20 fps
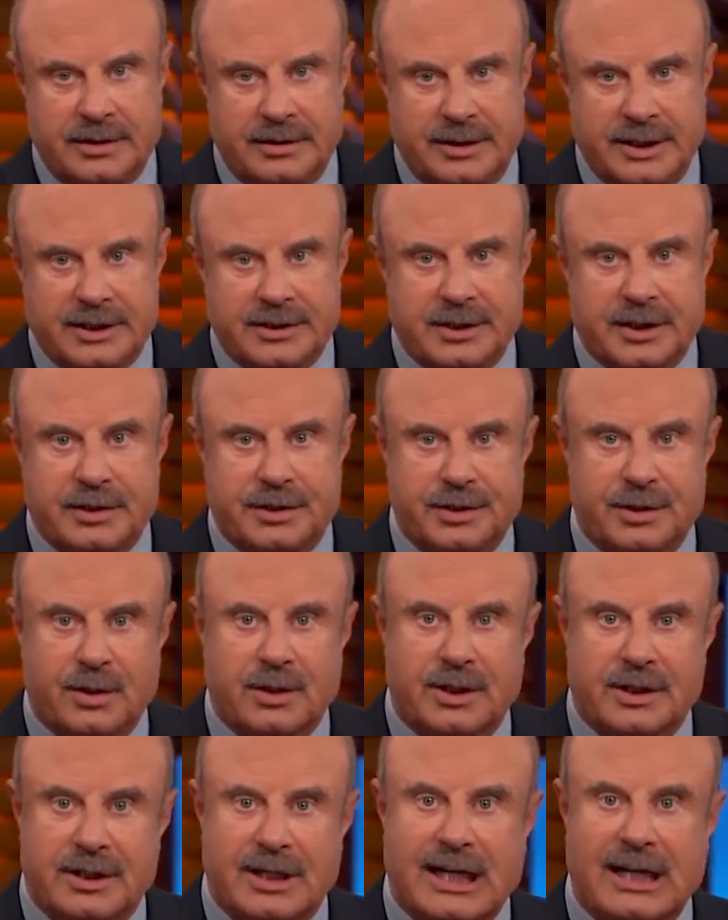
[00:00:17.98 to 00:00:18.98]
Just a
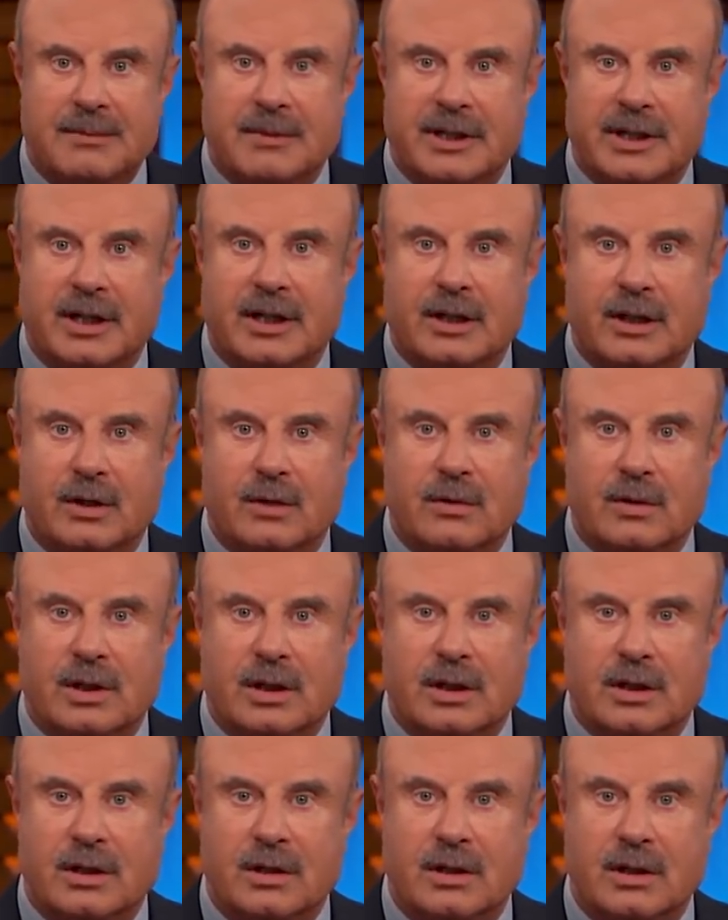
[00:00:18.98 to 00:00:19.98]
short time
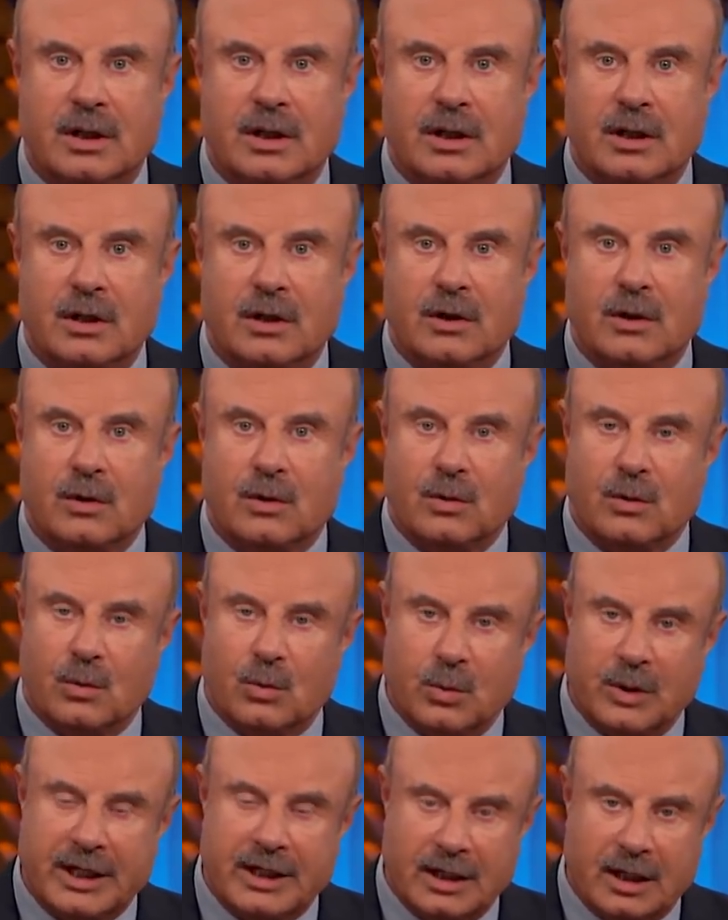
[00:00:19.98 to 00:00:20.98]
ago,
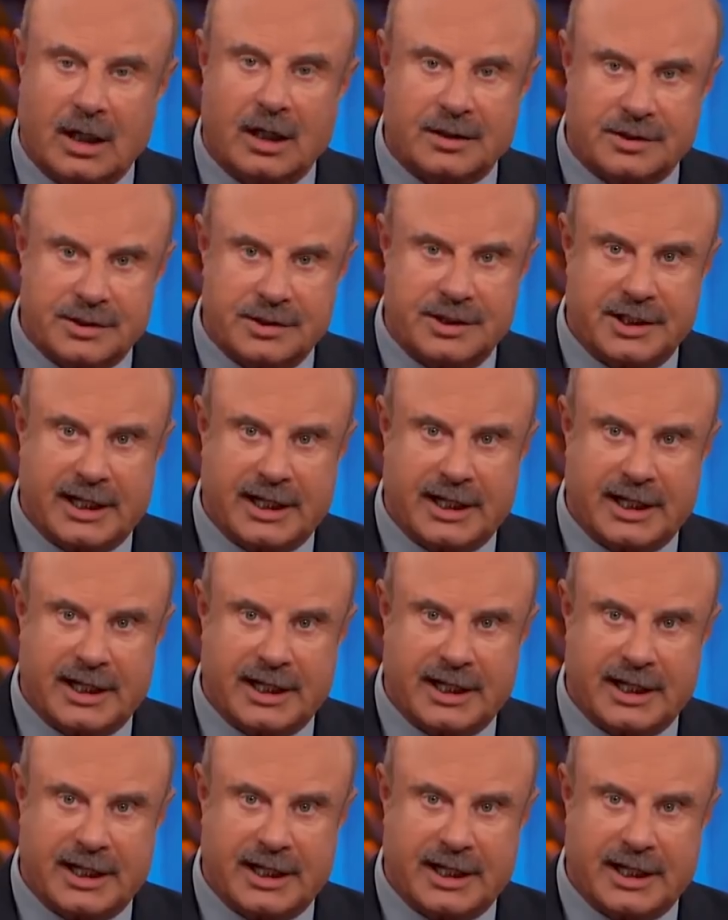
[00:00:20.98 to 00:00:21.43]
we lost